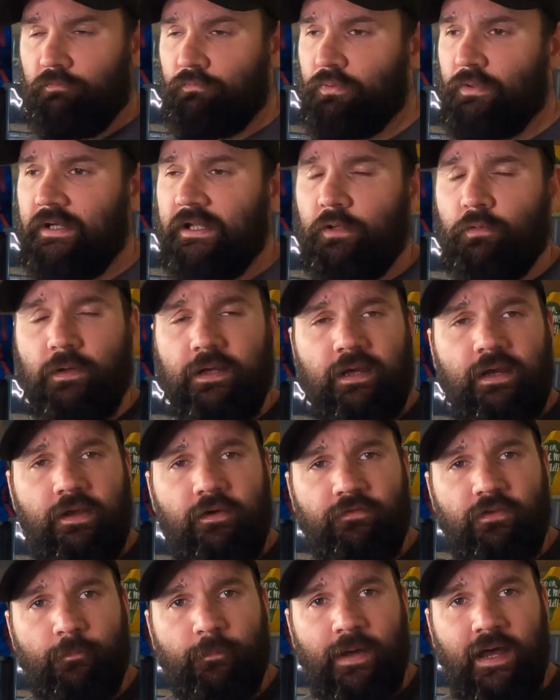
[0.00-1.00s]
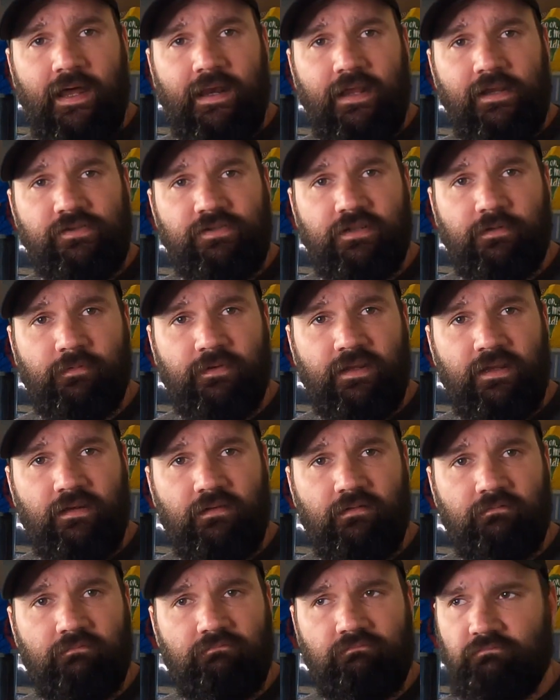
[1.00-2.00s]
Pretty quickly off the bat, actually
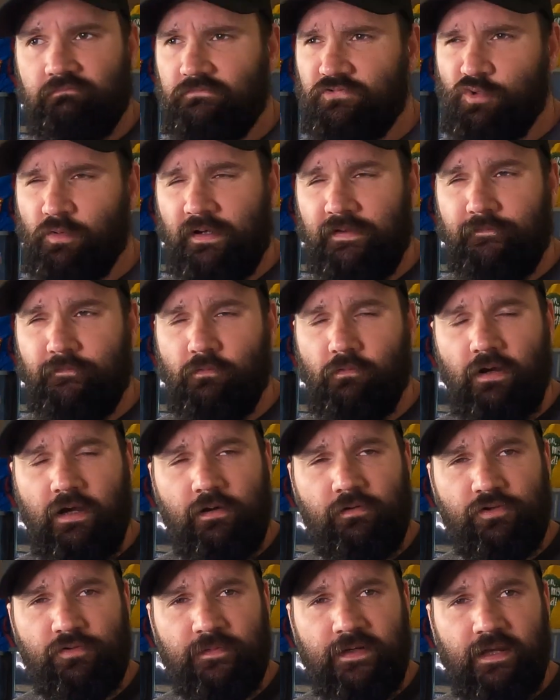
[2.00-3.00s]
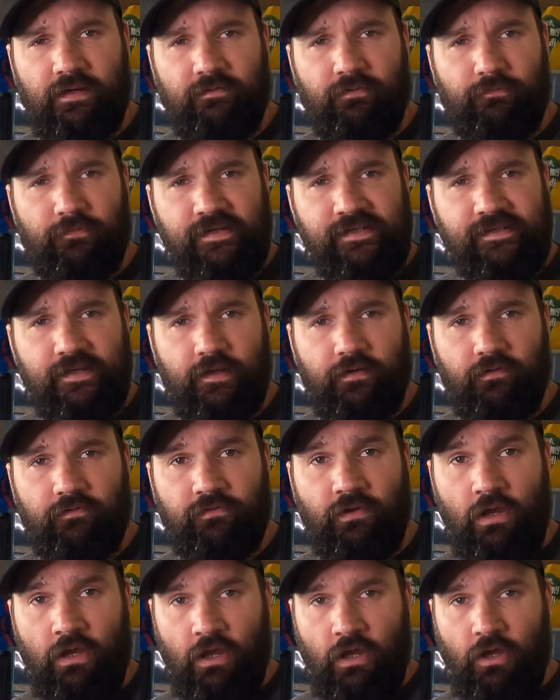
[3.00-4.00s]
within 24 hours we had 3
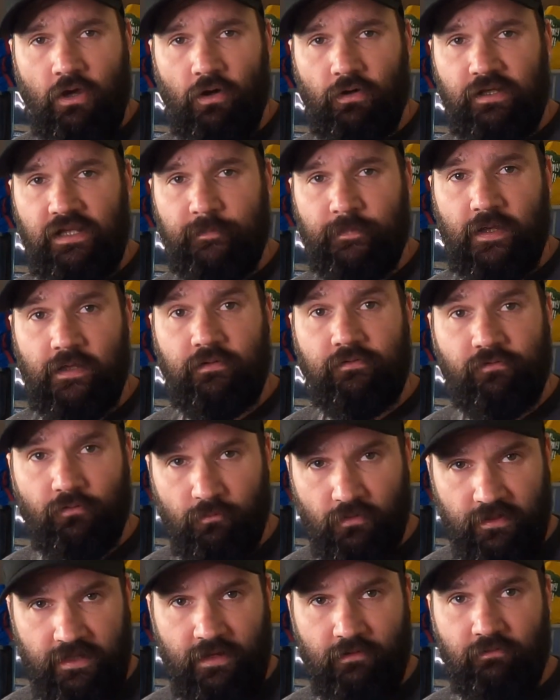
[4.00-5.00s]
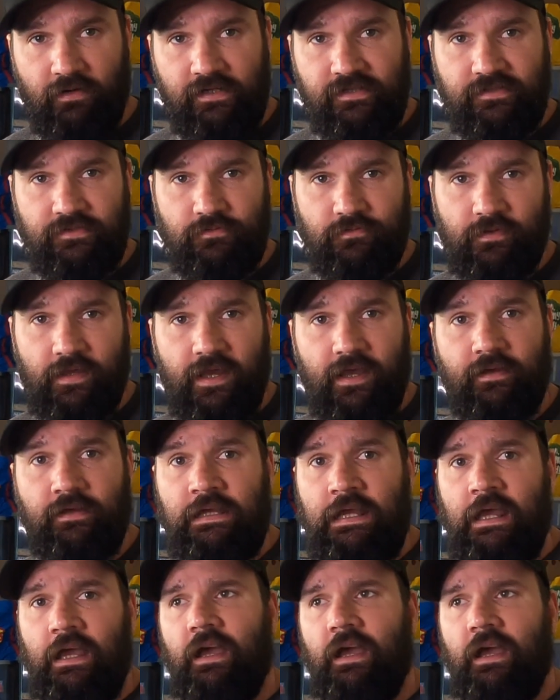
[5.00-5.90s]
sales on eBay, so we'll get right to that.